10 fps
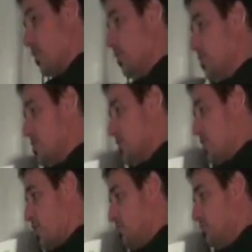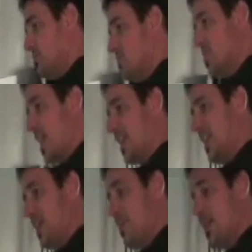to do slight
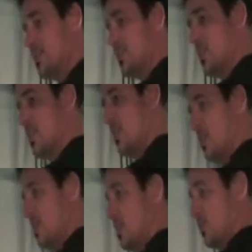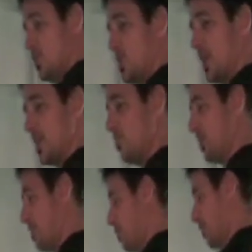knee bends just to get the blood